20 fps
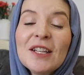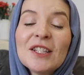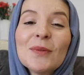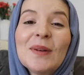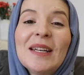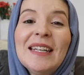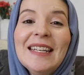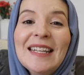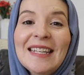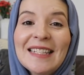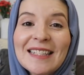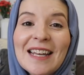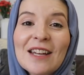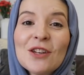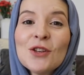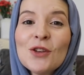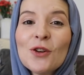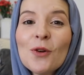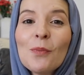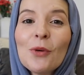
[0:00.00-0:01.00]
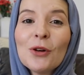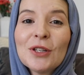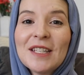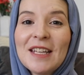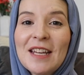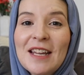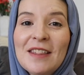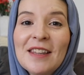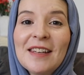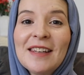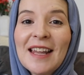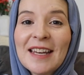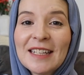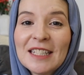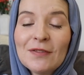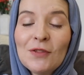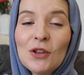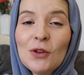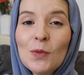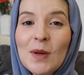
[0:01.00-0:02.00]
So at least getting your body in the
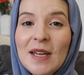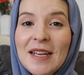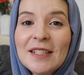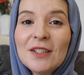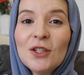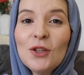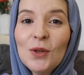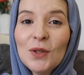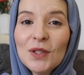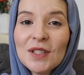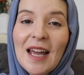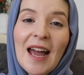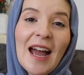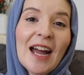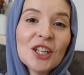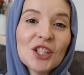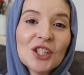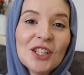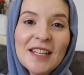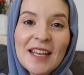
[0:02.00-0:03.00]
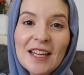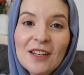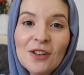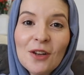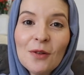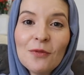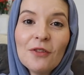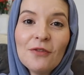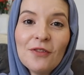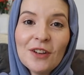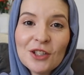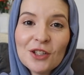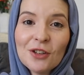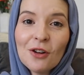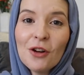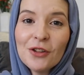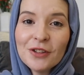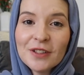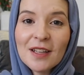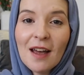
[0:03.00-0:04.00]
next few weeks used to actually getting up for Fajr
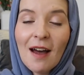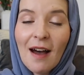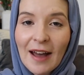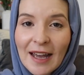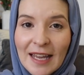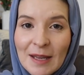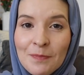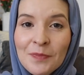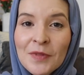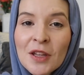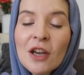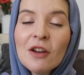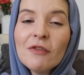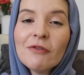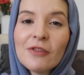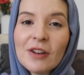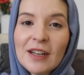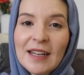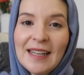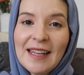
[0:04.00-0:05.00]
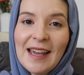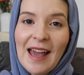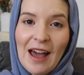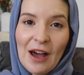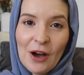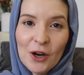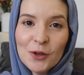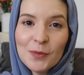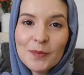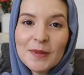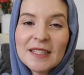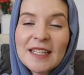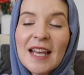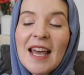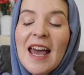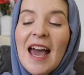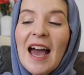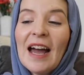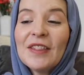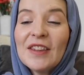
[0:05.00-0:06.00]
on time really helps.
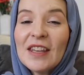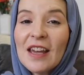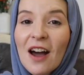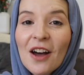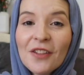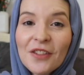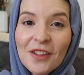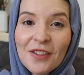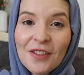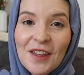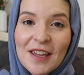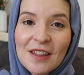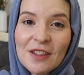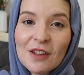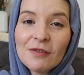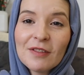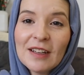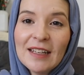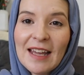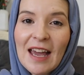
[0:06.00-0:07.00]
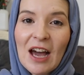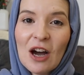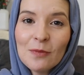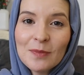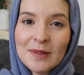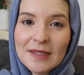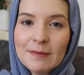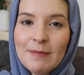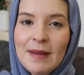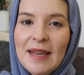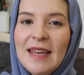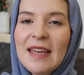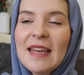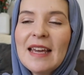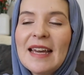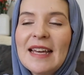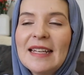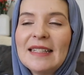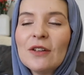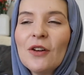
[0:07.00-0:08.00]
And the other thing that really helps
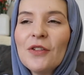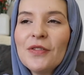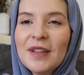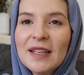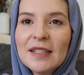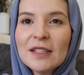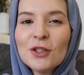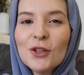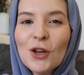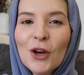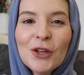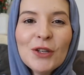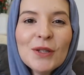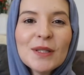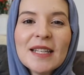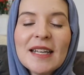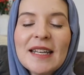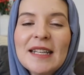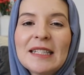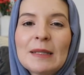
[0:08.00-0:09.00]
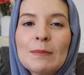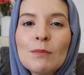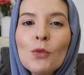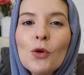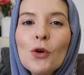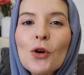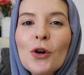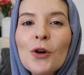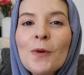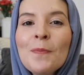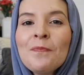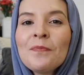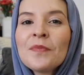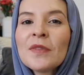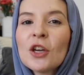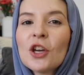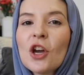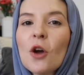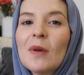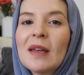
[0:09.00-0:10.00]
me is, on this note, is more
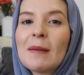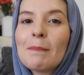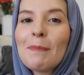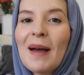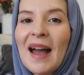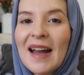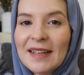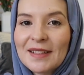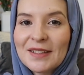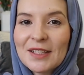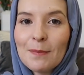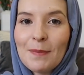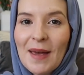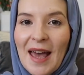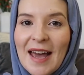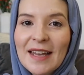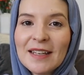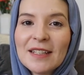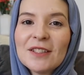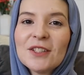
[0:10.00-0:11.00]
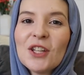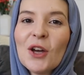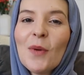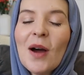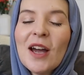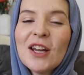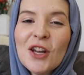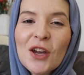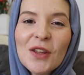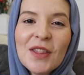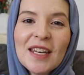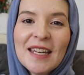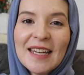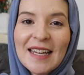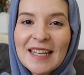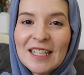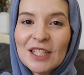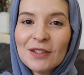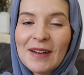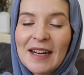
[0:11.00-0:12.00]
going back to bed. So know that
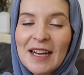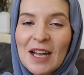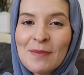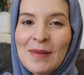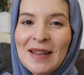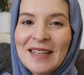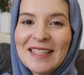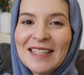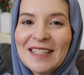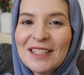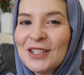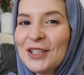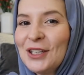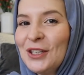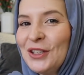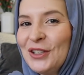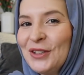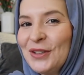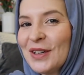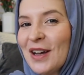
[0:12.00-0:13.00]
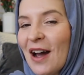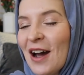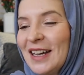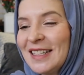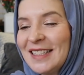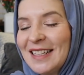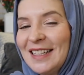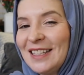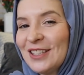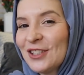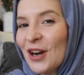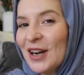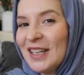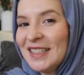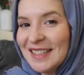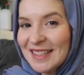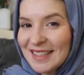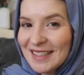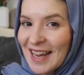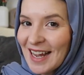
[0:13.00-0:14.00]
it is recommended to ideally try
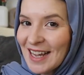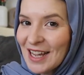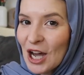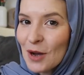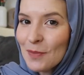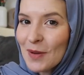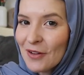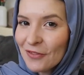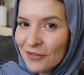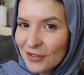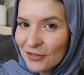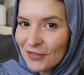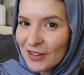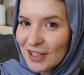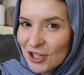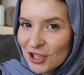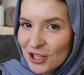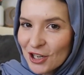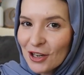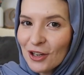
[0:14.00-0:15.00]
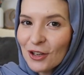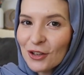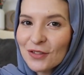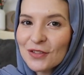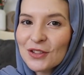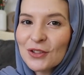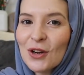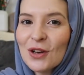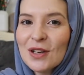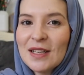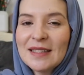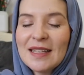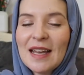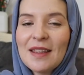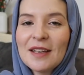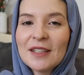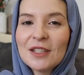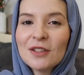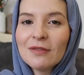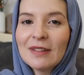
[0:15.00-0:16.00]
and stay up after Fajr. A lot of scholars say
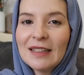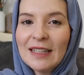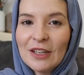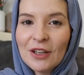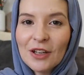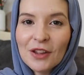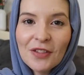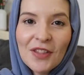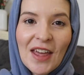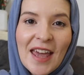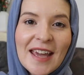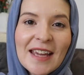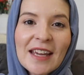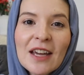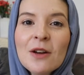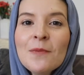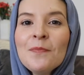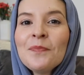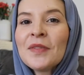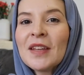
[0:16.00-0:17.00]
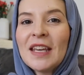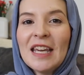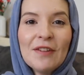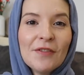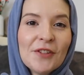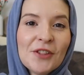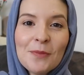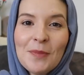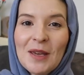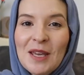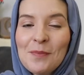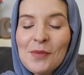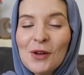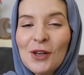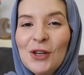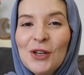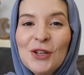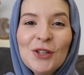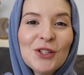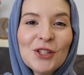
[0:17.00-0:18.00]
that's a really good thing. Even the
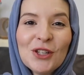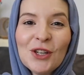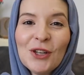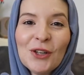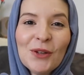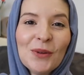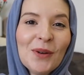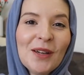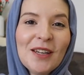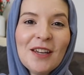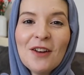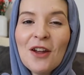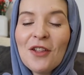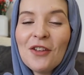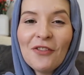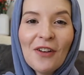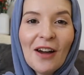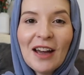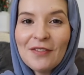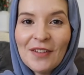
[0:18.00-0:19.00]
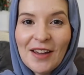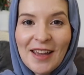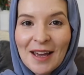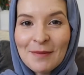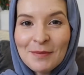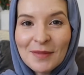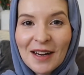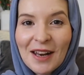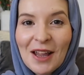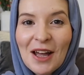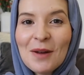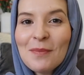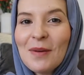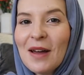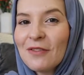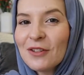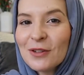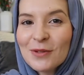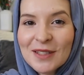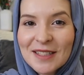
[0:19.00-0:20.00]
people who do, you know, the 5 a.m. club,
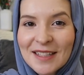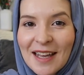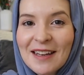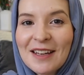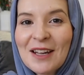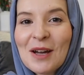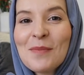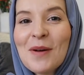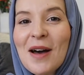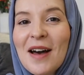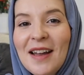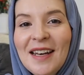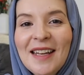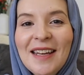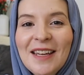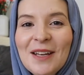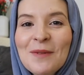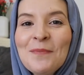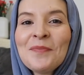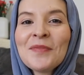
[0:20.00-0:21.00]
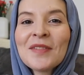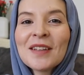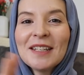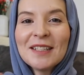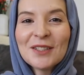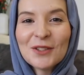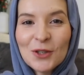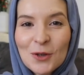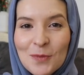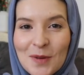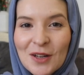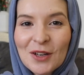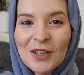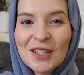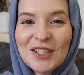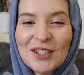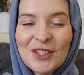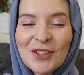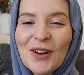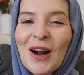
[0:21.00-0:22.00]
everyone's getting up early. It's all big on
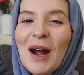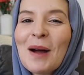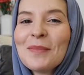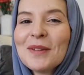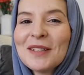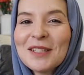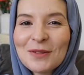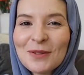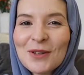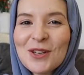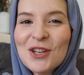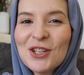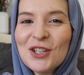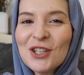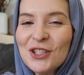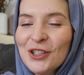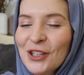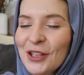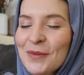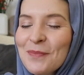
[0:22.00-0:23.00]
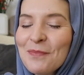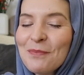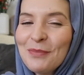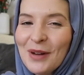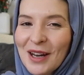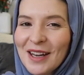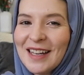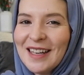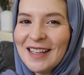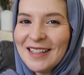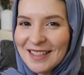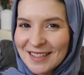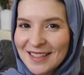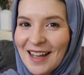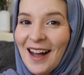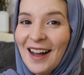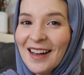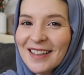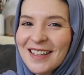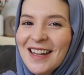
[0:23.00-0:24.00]
Instagram. This is what you should do, but it is
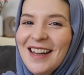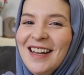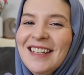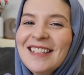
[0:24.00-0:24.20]
hard.